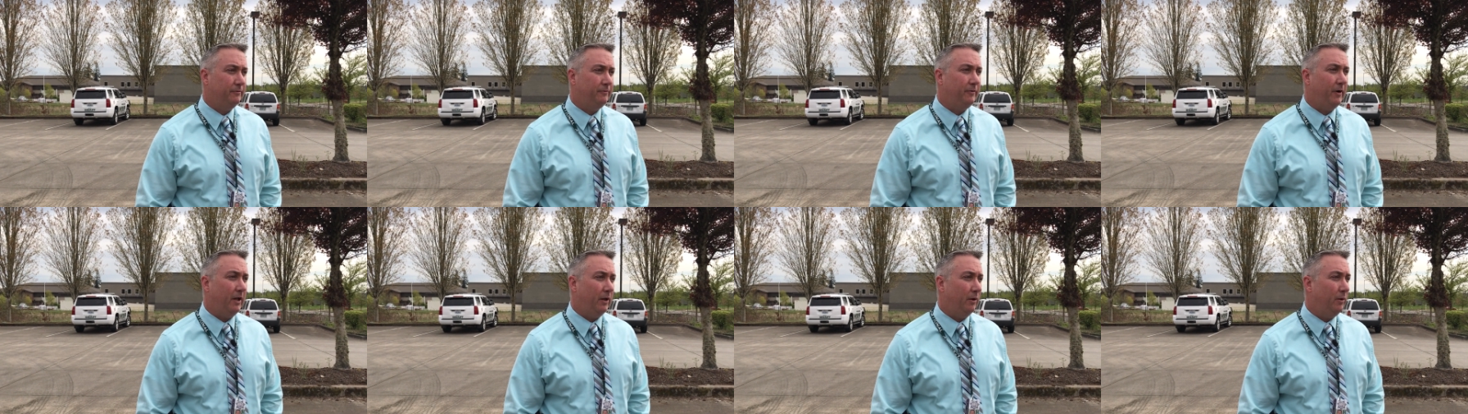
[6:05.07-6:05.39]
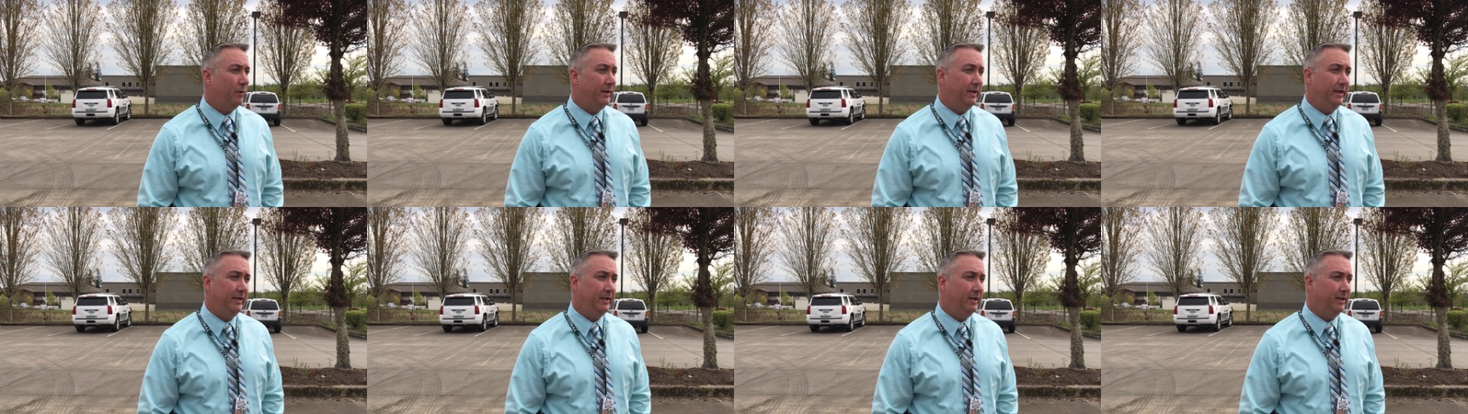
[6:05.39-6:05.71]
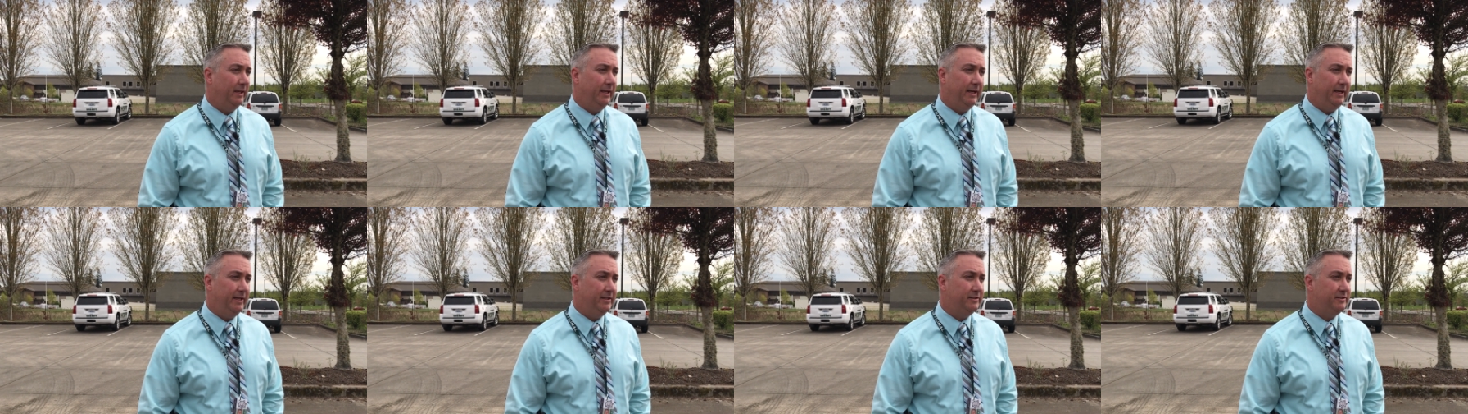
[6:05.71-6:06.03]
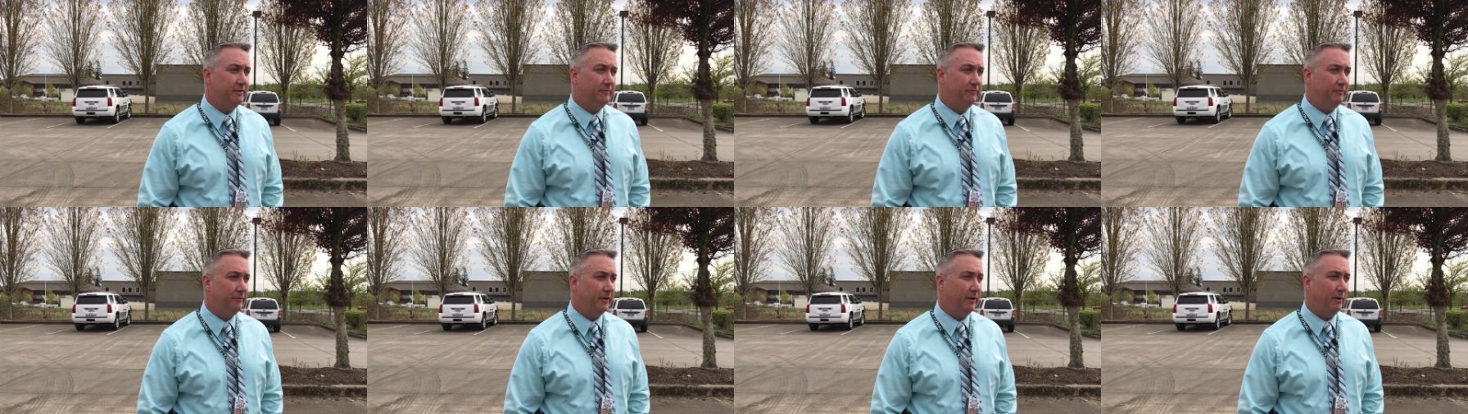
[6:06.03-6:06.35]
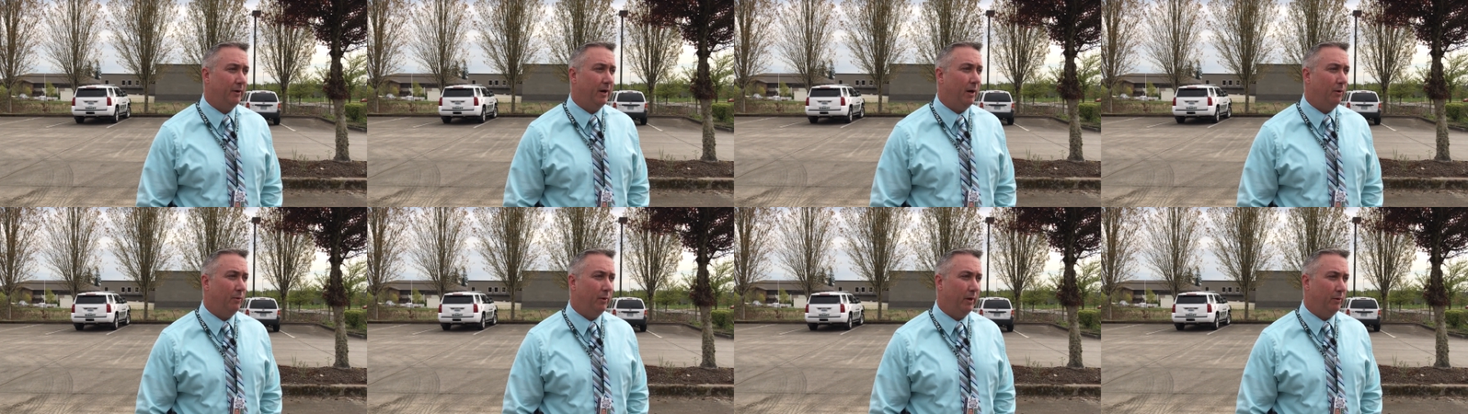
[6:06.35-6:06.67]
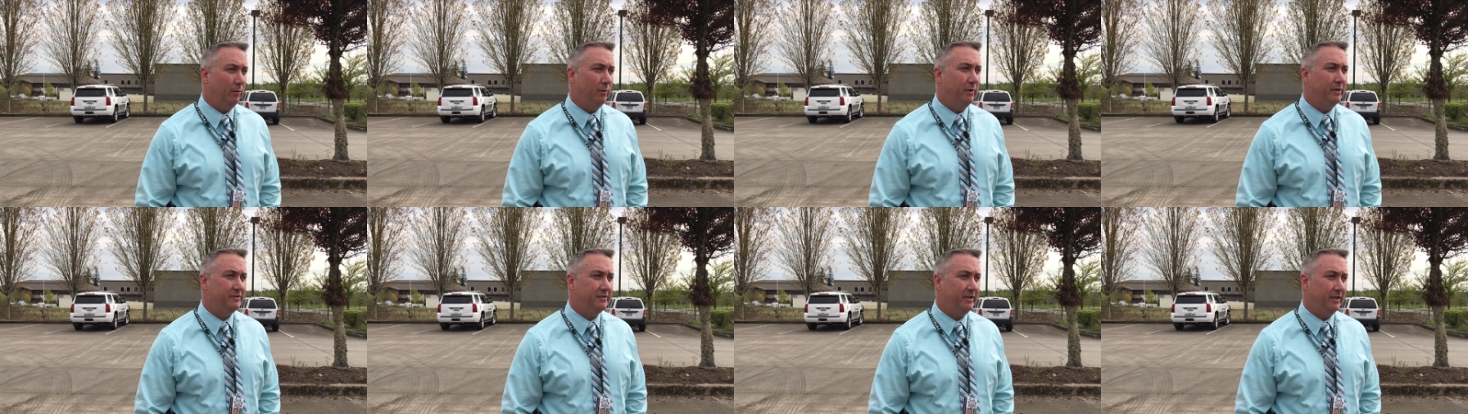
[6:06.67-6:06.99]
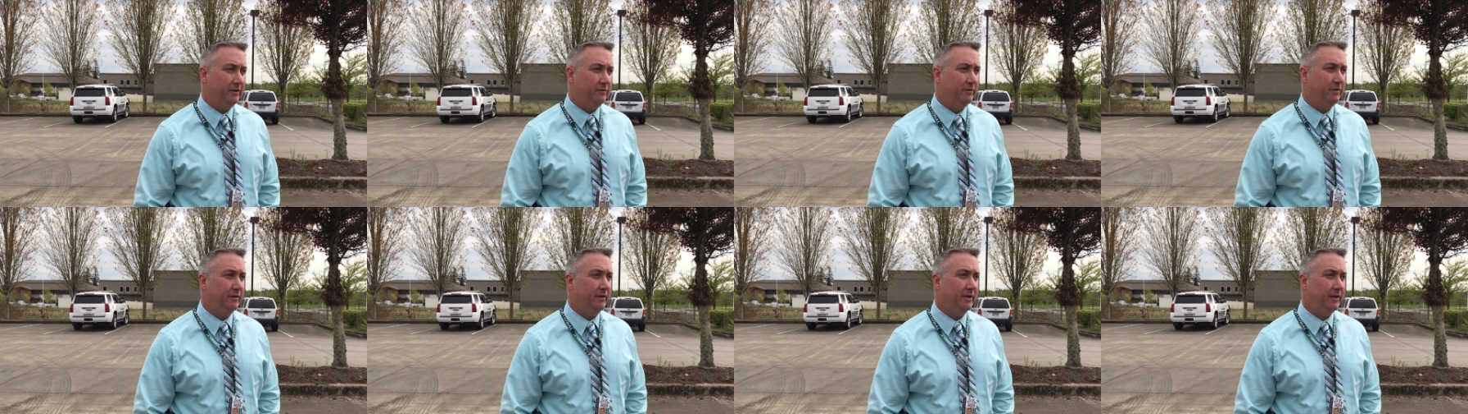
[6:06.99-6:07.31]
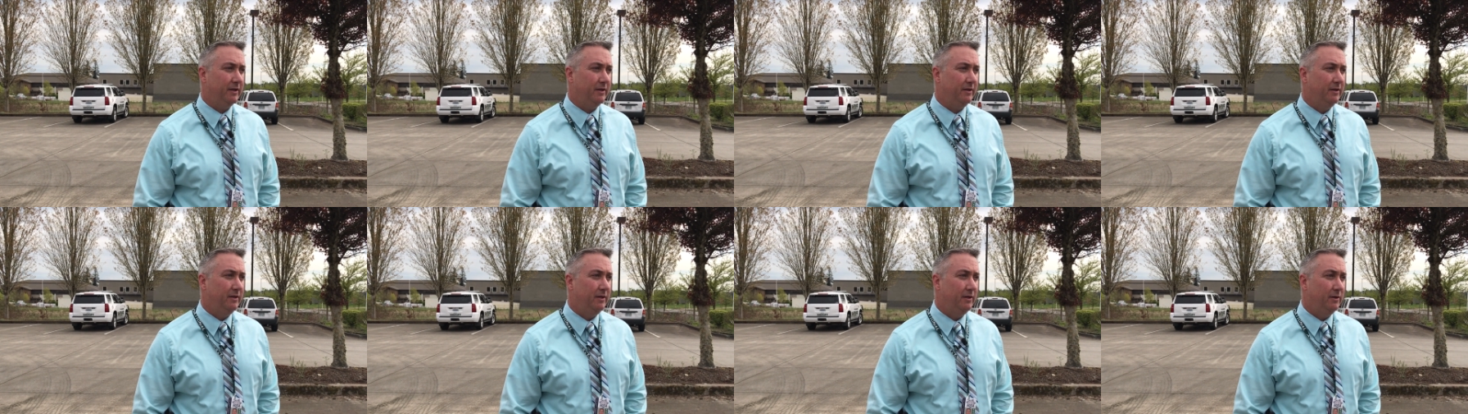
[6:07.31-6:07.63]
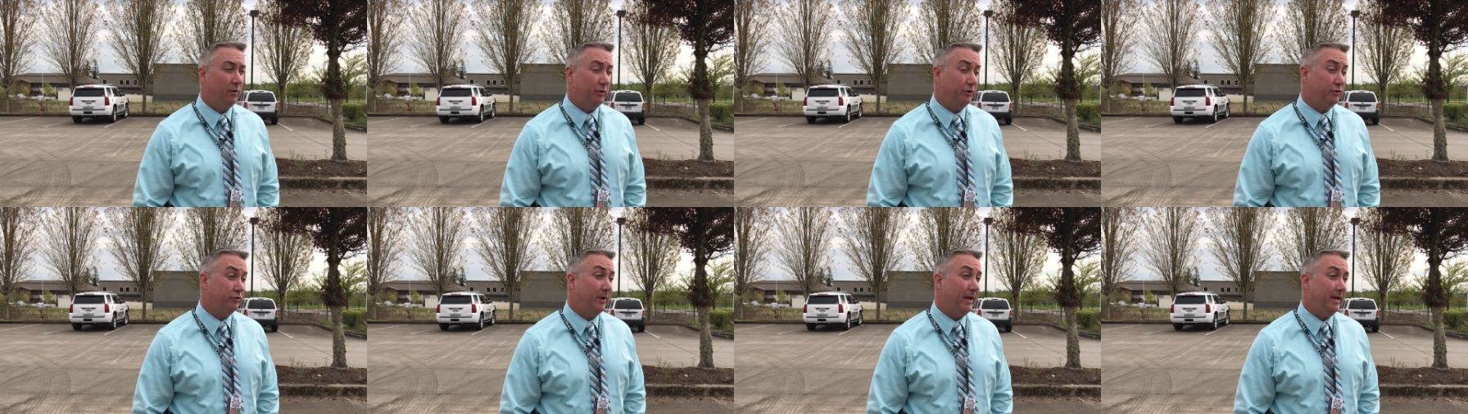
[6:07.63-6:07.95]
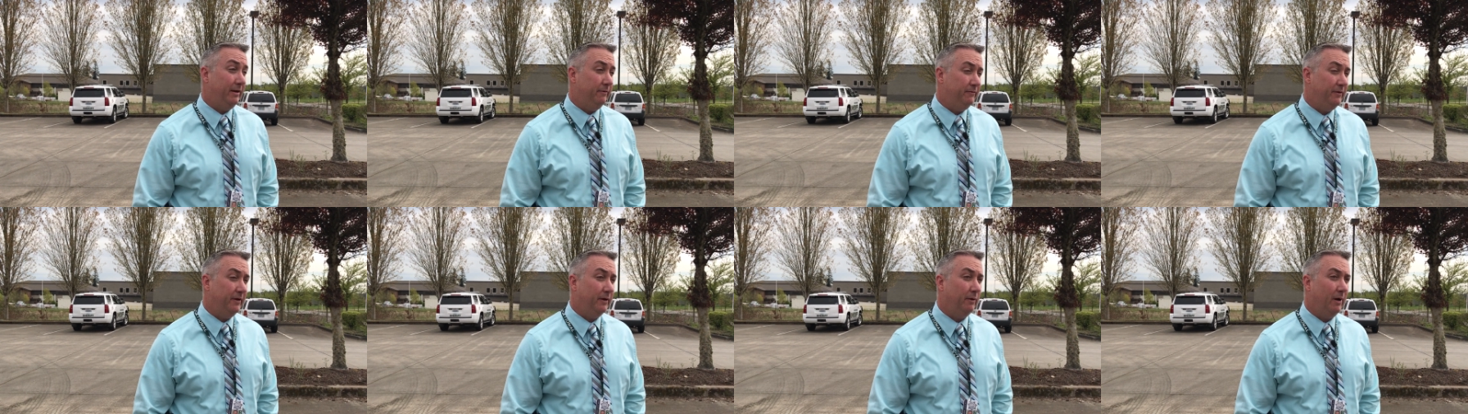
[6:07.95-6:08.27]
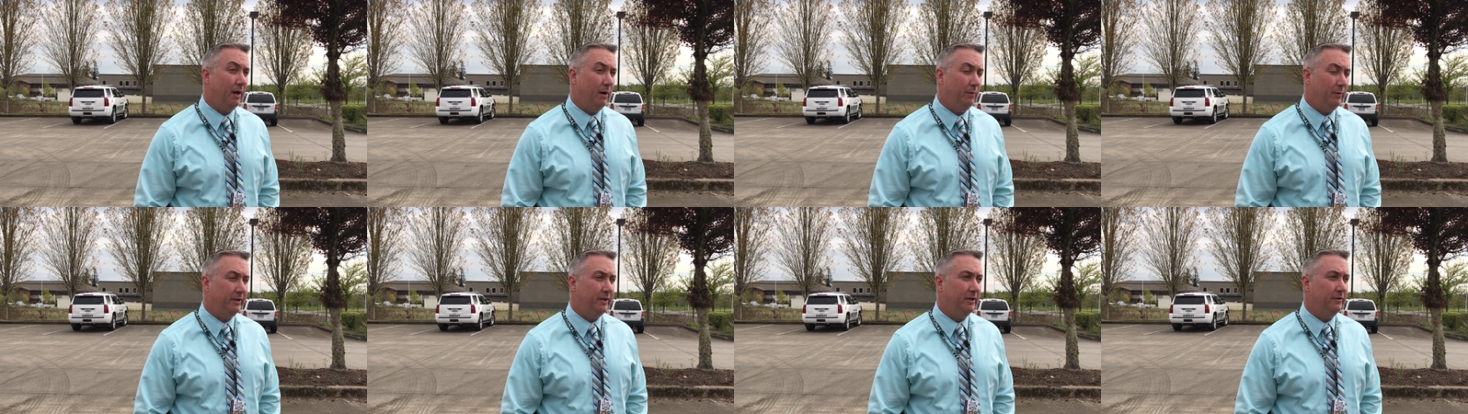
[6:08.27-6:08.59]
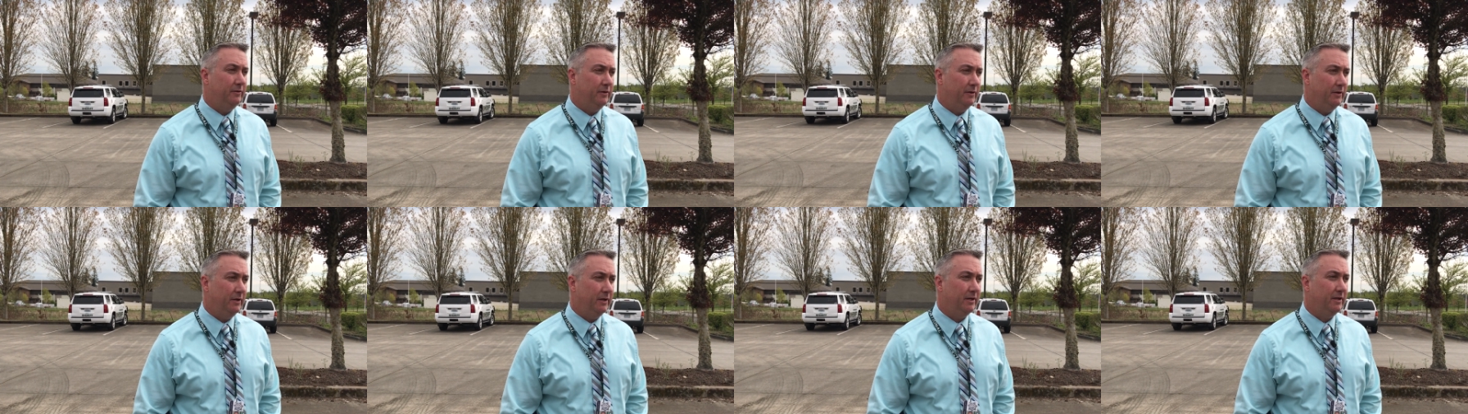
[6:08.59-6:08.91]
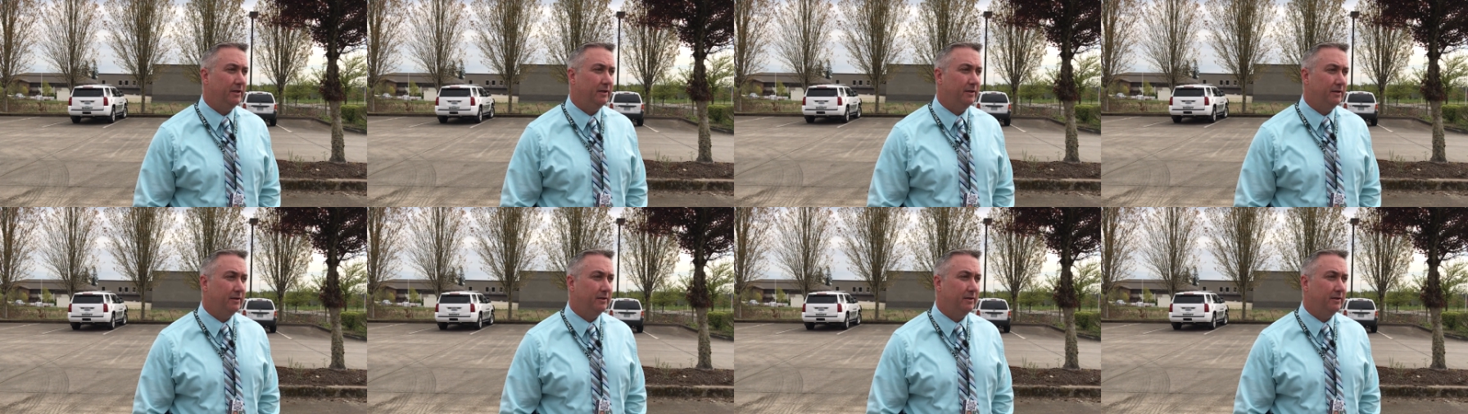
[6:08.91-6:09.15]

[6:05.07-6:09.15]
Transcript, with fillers: follow any leads and figure out what it was they took, or try to figure out what they took.